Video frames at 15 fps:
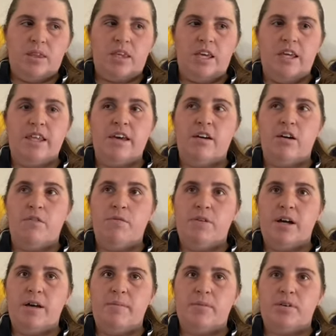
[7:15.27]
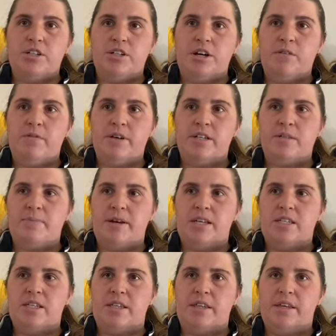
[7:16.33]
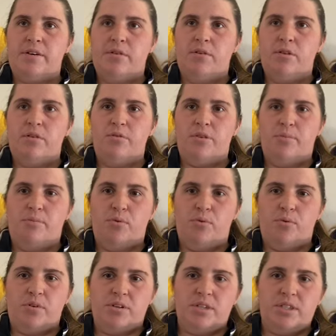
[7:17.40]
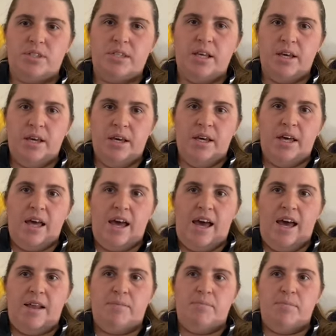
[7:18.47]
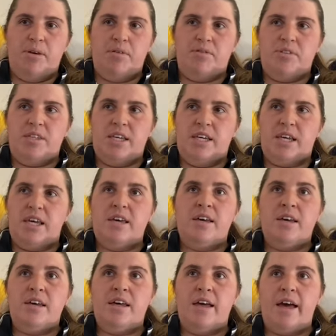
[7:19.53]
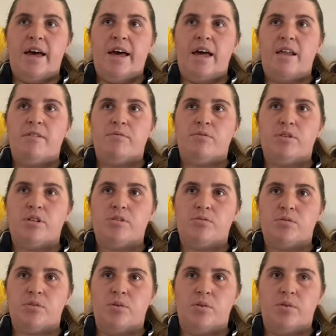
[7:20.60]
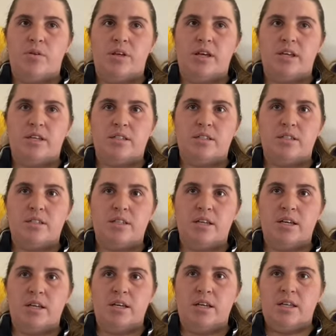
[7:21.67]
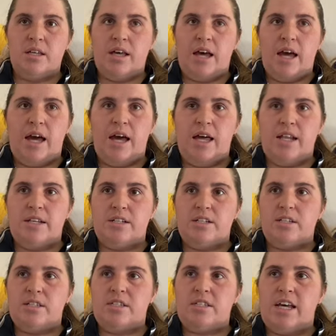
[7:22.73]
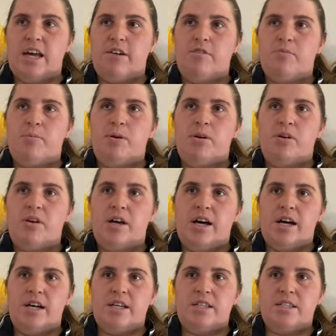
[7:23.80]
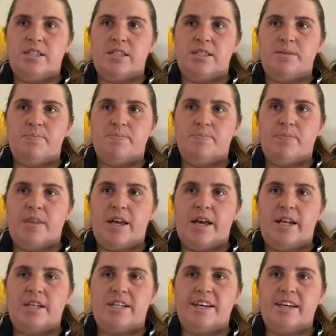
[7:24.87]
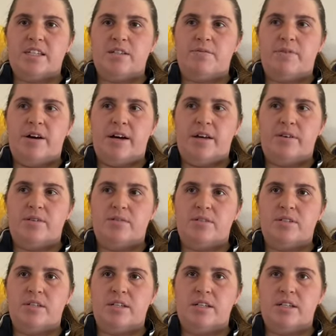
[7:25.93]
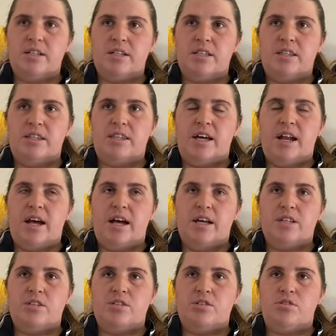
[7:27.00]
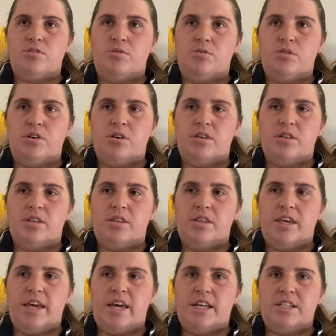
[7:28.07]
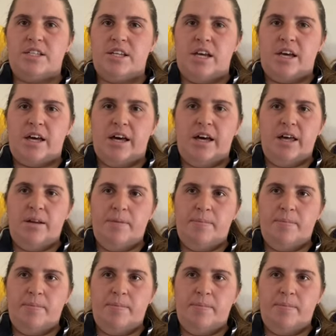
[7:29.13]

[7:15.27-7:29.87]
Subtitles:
The offline bookshelf is basically all of the books and music and voice recordings and saved podcasts and text files that are stored on the SD card.